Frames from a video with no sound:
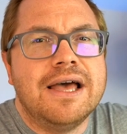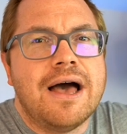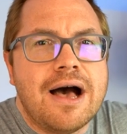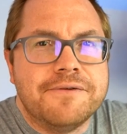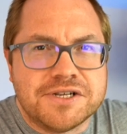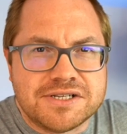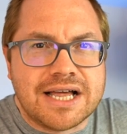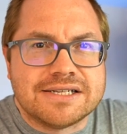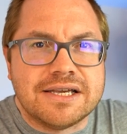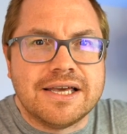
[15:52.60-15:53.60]
of
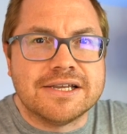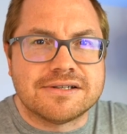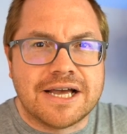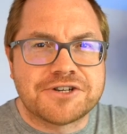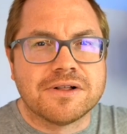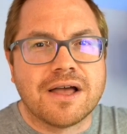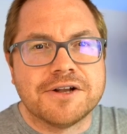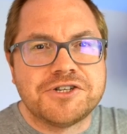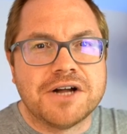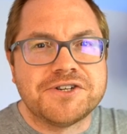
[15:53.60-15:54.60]
Cincinnati East,
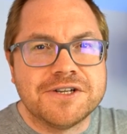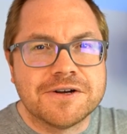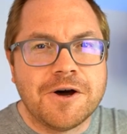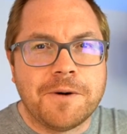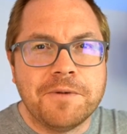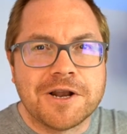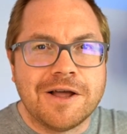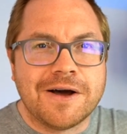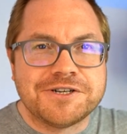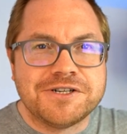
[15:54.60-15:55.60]
nationalcarcharging.com and
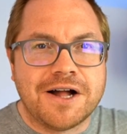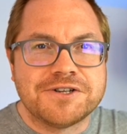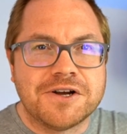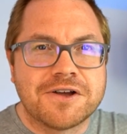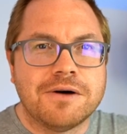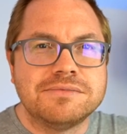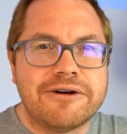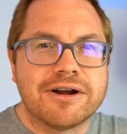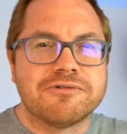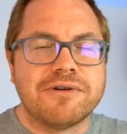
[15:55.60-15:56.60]
alohacharge.com,
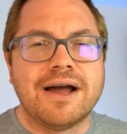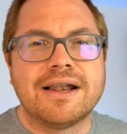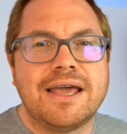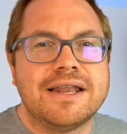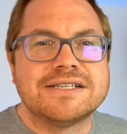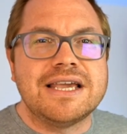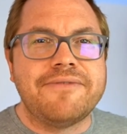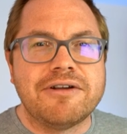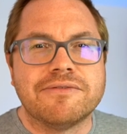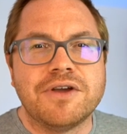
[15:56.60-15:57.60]
Derek Riley and his
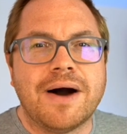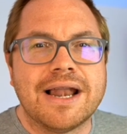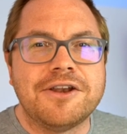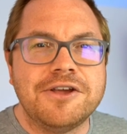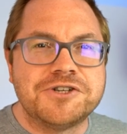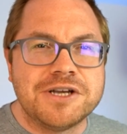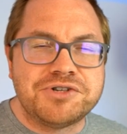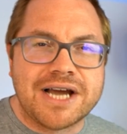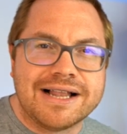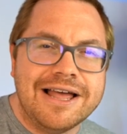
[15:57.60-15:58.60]
EV Review Ireland YouTube
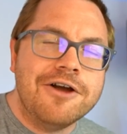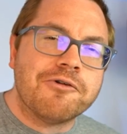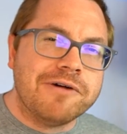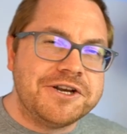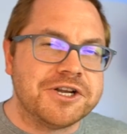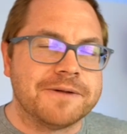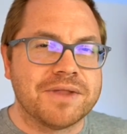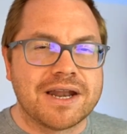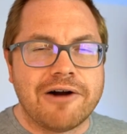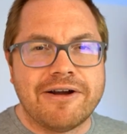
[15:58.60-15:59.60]
channel, Richard
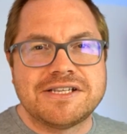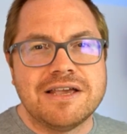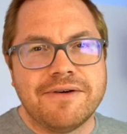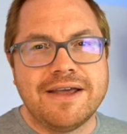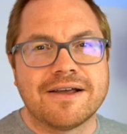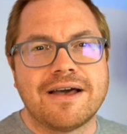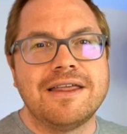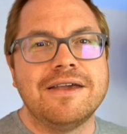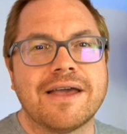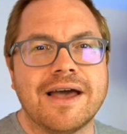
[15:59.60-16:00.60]
at
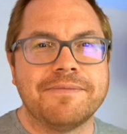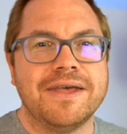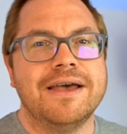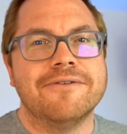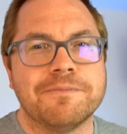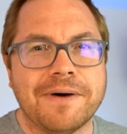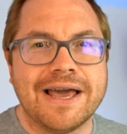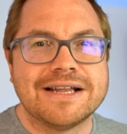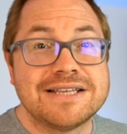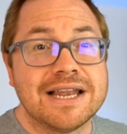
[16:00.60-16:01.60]
rsev.co.uk for
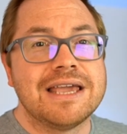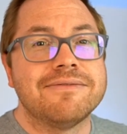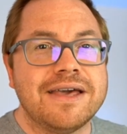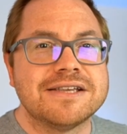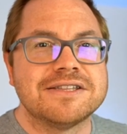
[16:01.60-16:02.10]
buying and selling EVs in